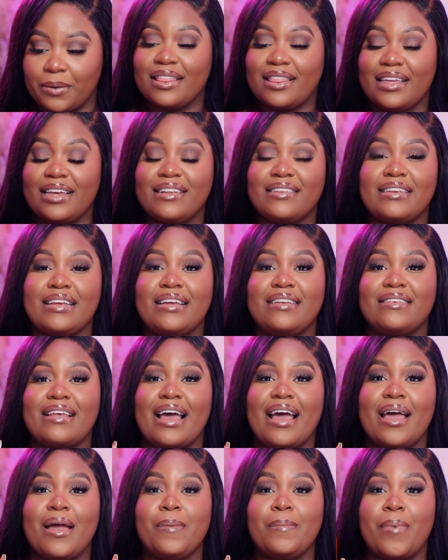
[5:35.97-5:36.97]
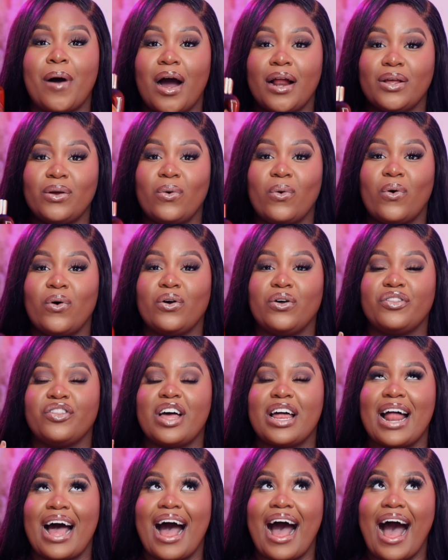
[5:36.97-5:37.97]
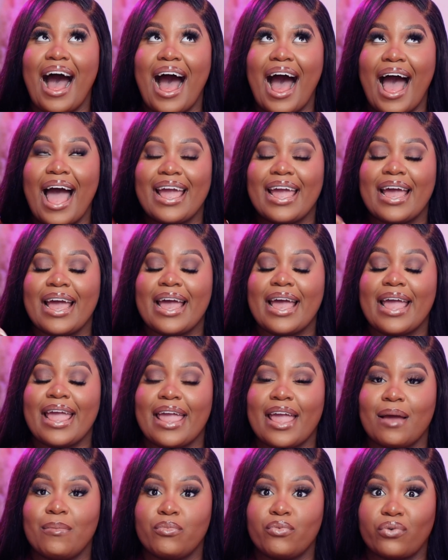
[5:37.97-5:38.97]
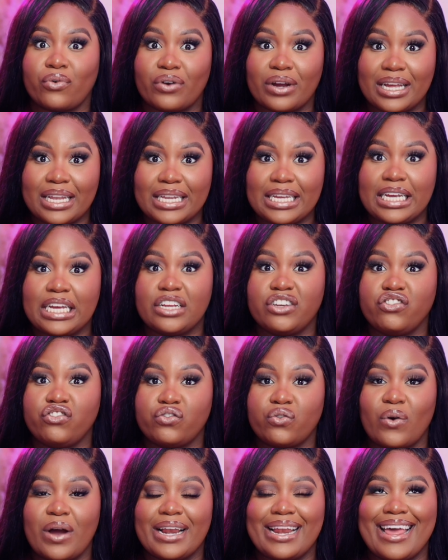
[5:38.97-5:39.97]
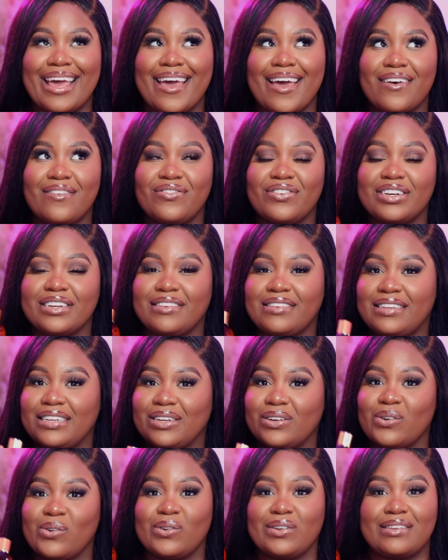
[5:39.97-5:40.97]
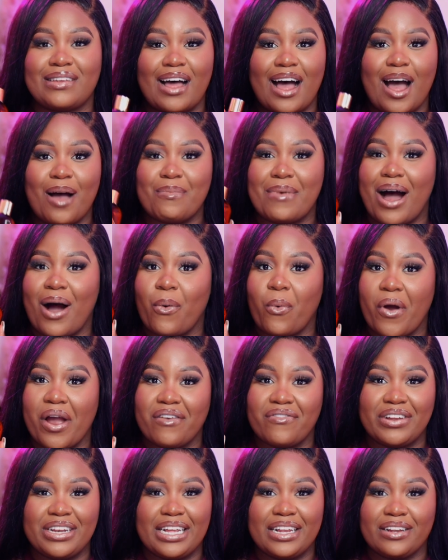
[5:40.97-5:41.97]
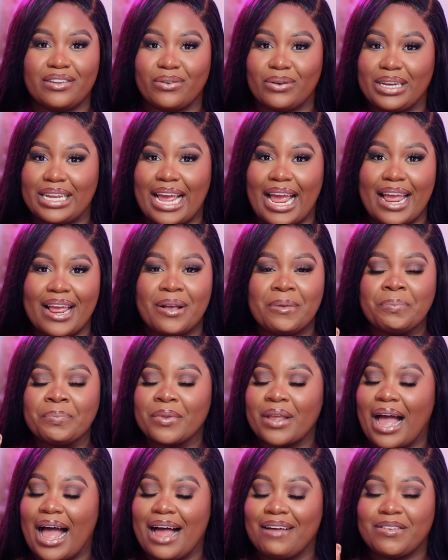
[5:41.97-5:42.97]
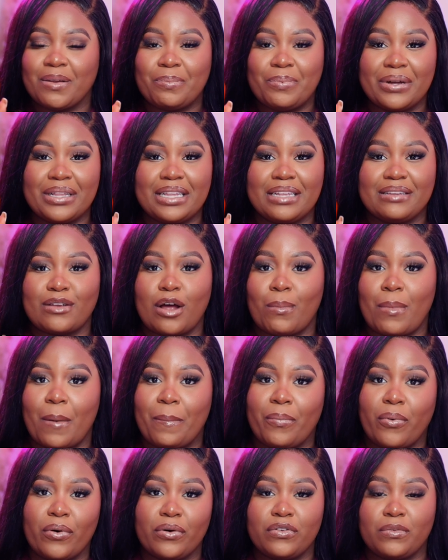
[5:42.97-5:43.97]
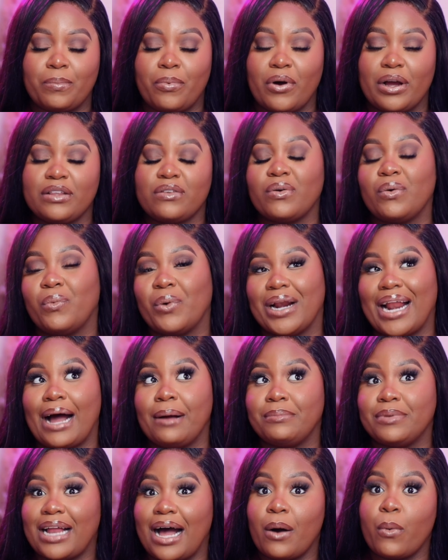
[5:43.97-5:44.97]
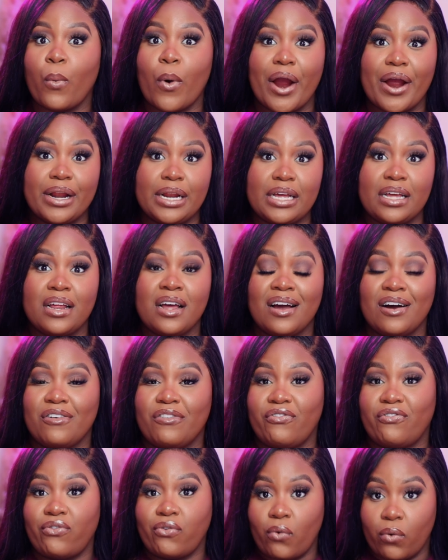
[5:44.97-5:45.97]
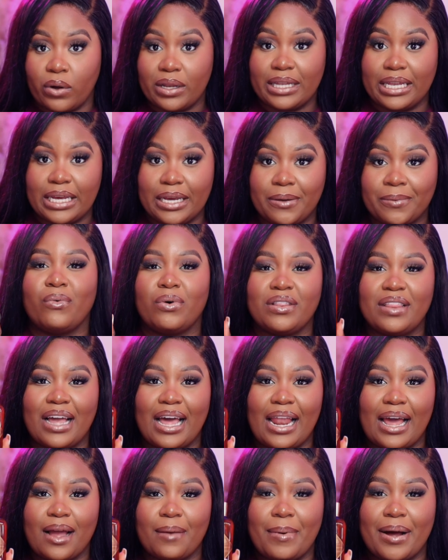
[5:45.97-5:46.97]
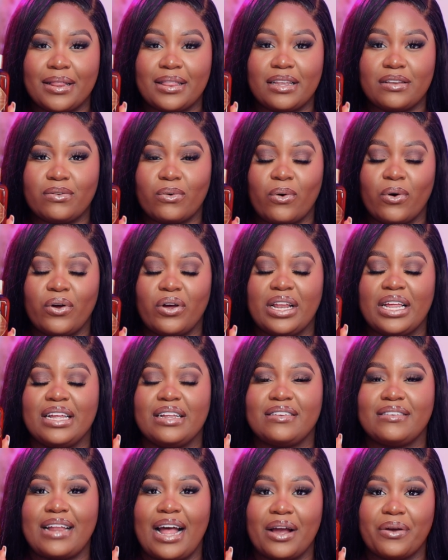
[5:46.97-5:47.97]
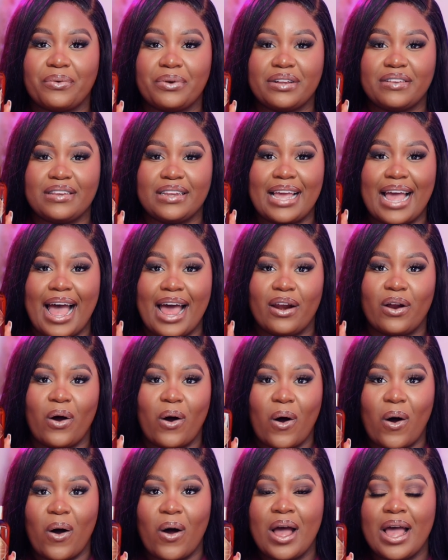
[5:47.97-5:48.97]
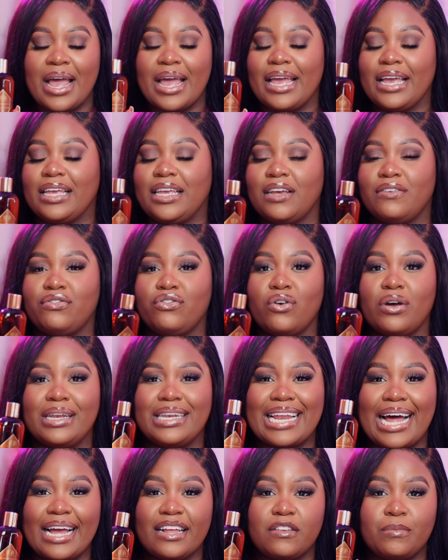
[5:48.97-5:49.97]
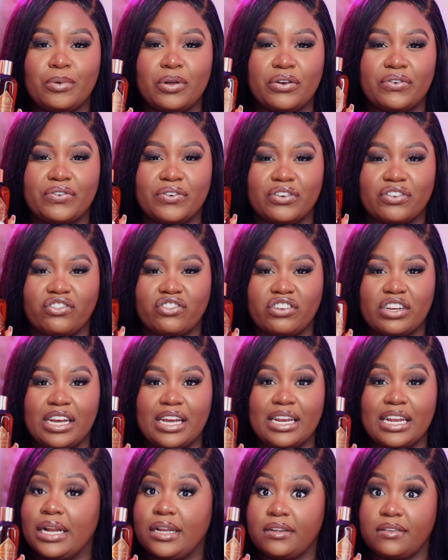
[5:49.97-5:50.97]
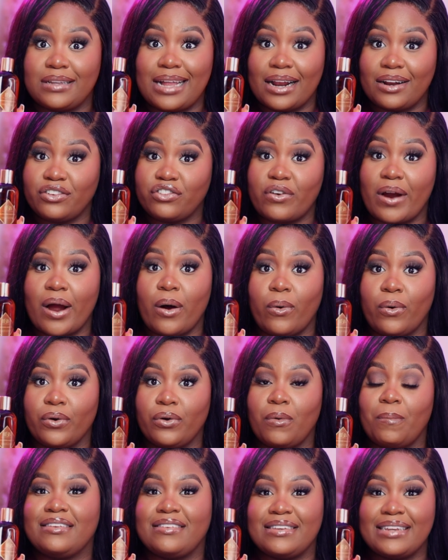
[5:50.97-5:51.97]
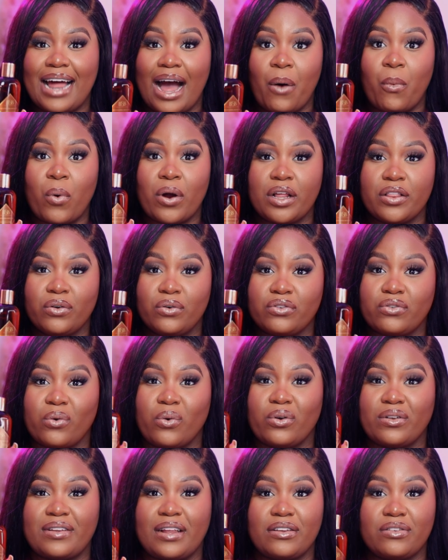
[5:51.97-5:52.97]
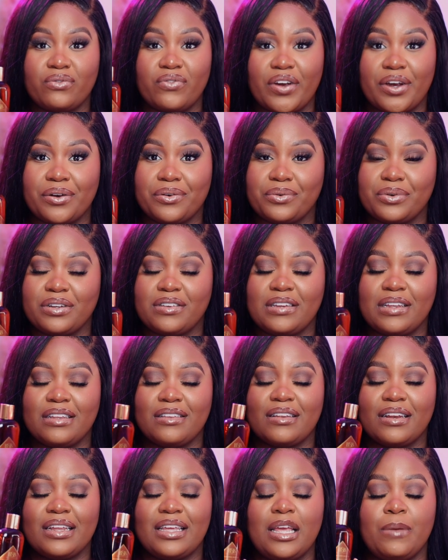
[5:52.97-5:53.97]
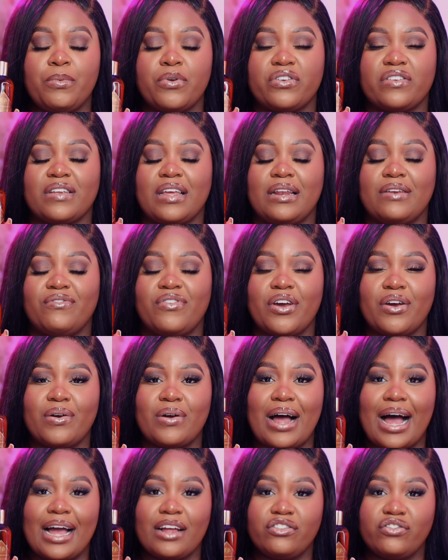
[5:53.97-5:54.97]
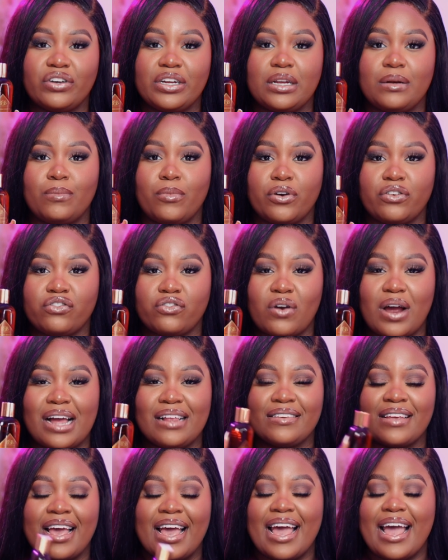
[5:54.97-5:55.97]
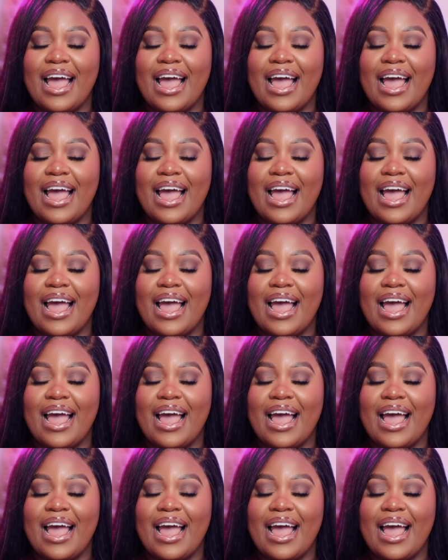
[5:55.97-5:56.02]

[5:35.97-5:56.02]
This is a body oil that I am really enjoying every single time I wear Vanilla 28. I have to put this on my post points when I'm not wearing it fully. One thing I like about this oil is not greasy at all. It gives you a nice, beautiful sheen. It is not a dry oil. It's not one of those oils that's very greasy. It's gonna keep your skin very hydrated, moisturized.